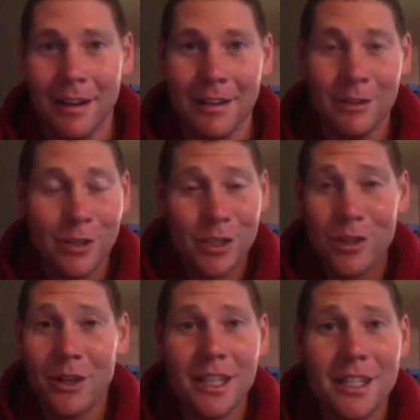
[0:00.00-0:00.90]
there's just
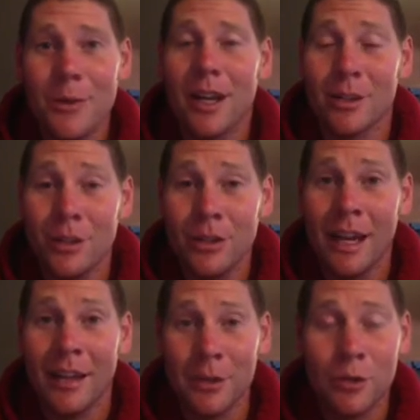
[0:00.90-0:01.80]
no easy way to do
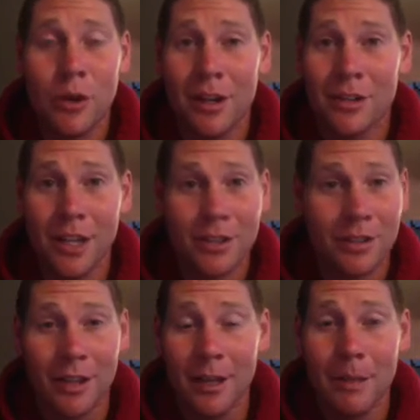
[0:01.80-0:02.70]
that. Those water
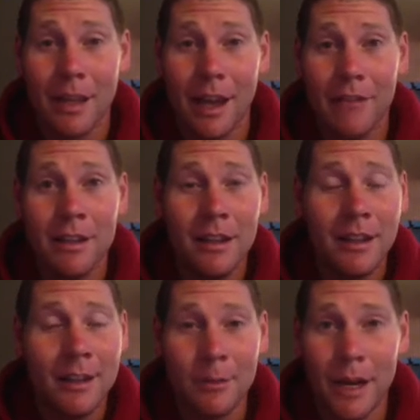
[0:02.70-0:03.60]
jugs are going to be heavy,
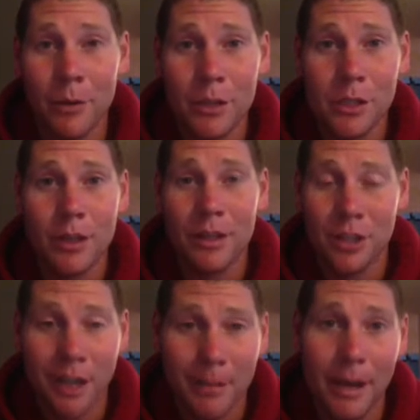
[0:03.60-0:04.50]
no matter which way you
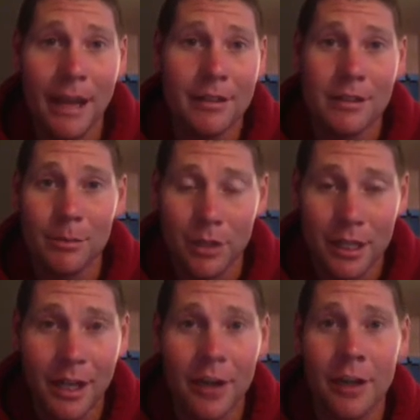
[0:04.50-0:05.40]
try and balance them or
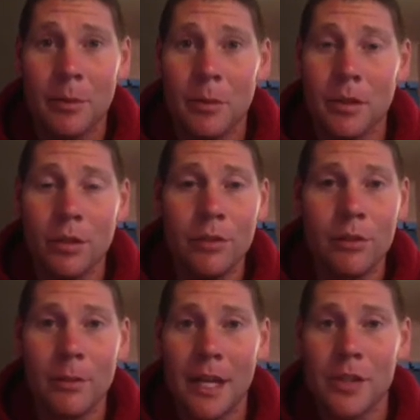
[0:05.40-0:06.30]
carry them or
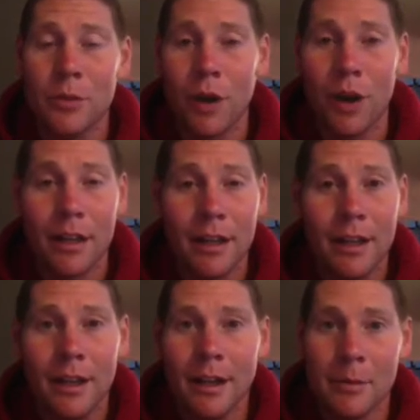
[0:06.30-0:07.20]
maneuver them as you walk.
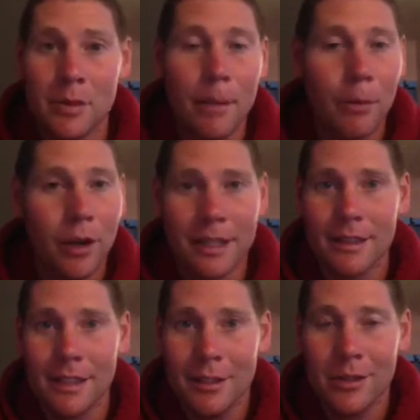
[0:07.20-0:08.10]
So that part
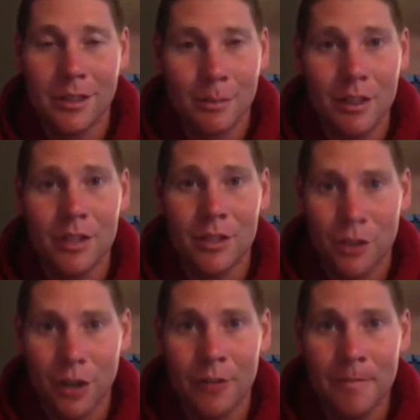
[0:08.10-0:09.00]
continues to be a
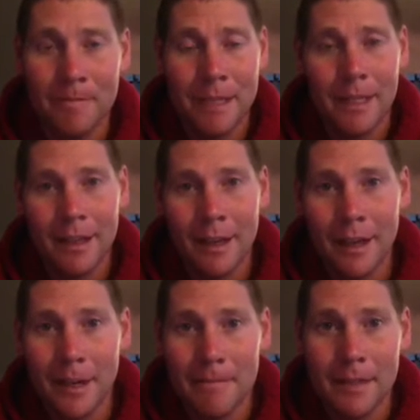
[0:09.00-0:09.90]
struggle.
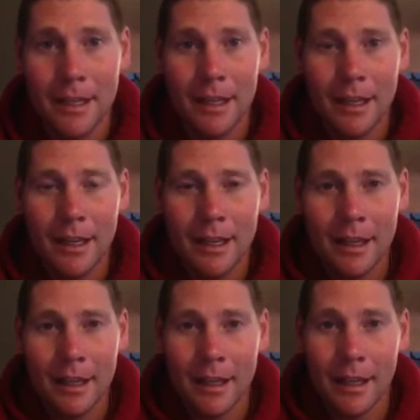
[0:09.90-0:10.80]

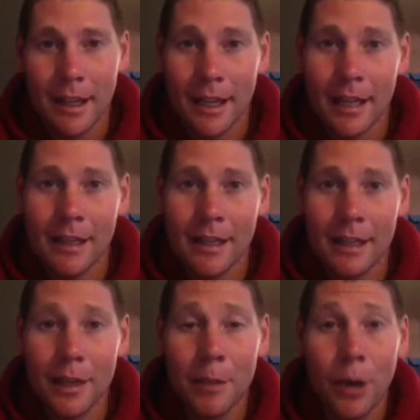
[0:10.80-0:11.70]
And
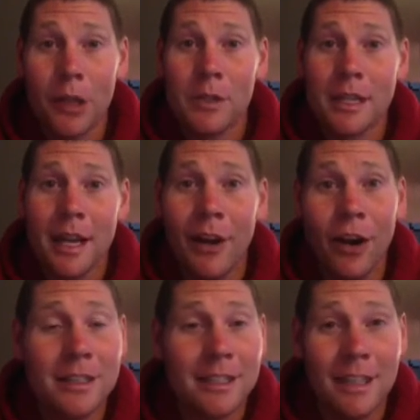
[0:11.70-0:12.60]
the other part that was kind of
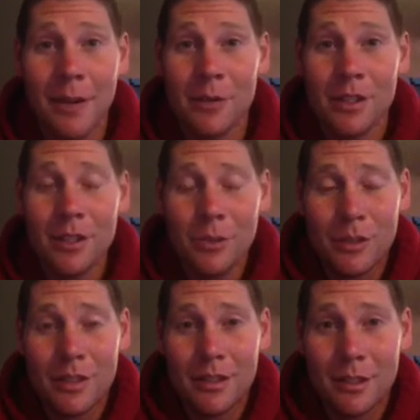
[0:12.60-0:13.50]
hard today was this
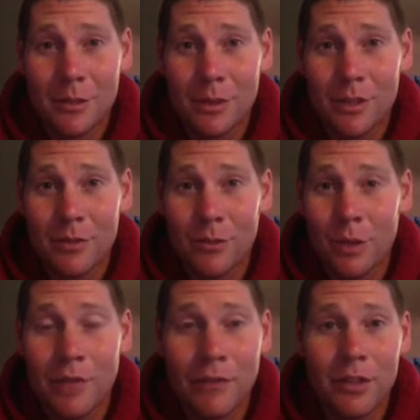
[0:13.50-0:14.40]
was
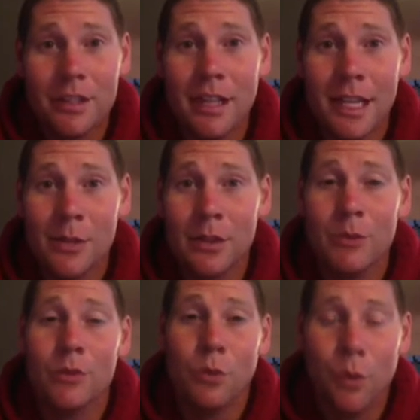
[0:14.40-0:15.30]
one of the first days when
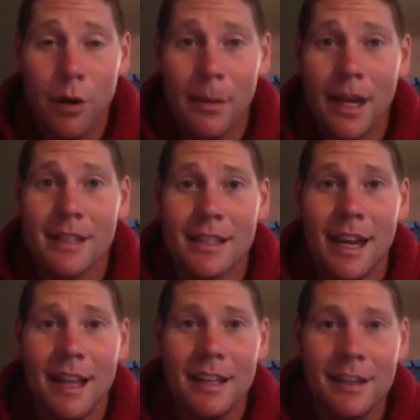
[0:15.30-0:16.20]
it was warm
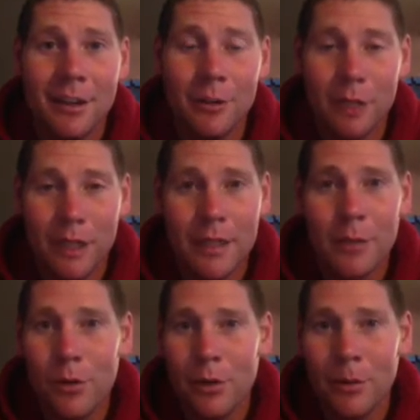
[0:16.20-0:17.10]
outside here, really
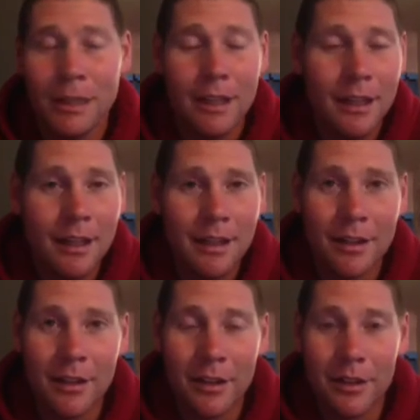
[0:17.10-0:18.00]
warm,
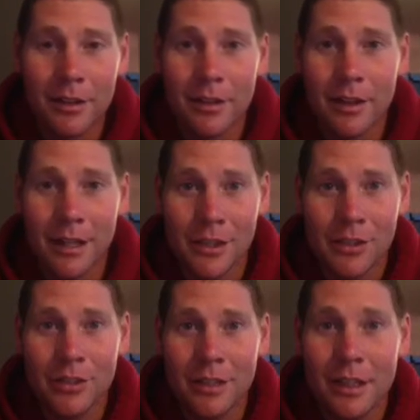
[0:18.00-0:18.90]
and I
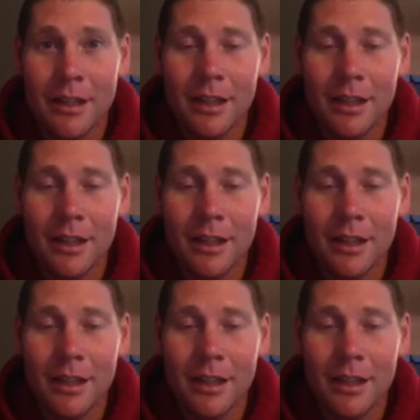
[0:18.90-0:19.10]
certainly